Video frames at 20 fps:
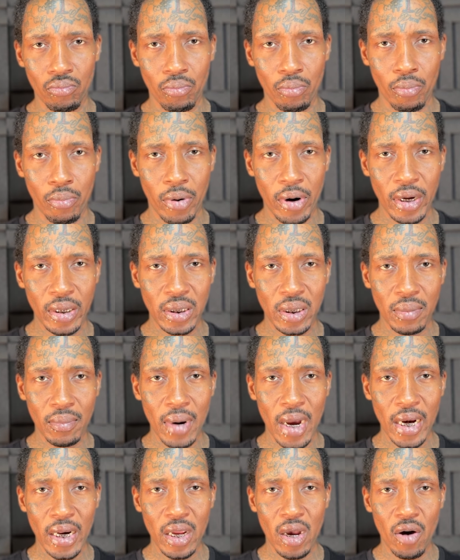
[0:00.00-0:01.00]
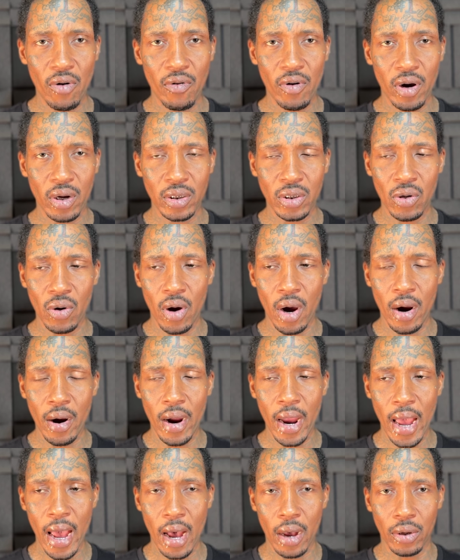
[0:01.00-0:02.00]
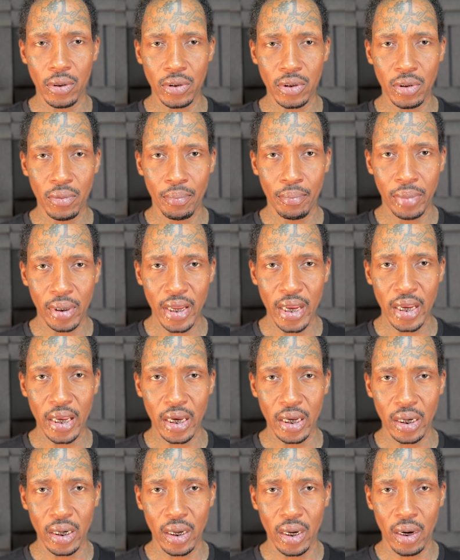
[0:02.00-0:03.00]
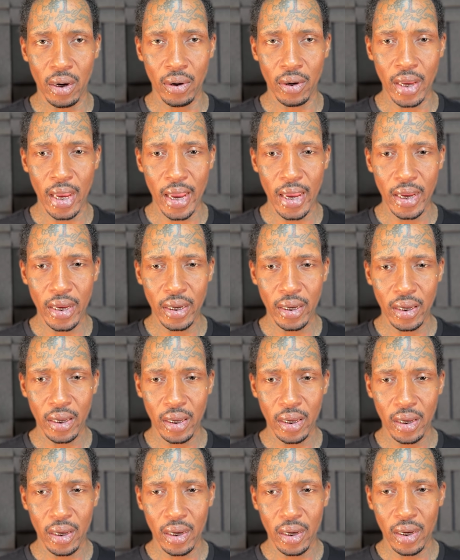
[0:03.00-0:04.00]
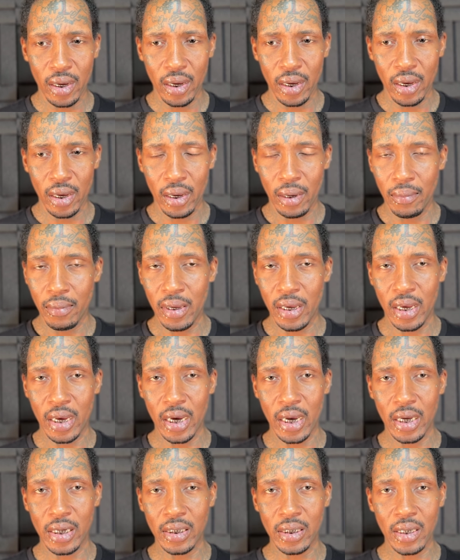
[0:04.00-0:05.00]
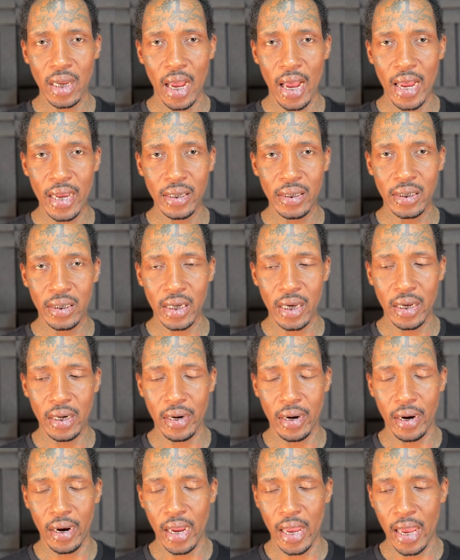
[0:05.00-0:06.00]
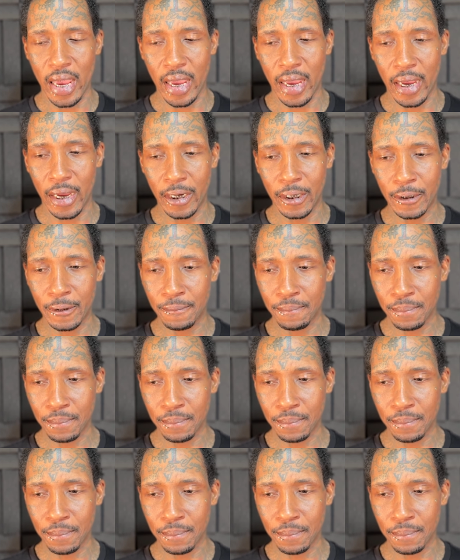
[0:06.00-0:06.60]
bring somebody over to her house blicking, okay? Because I seen her and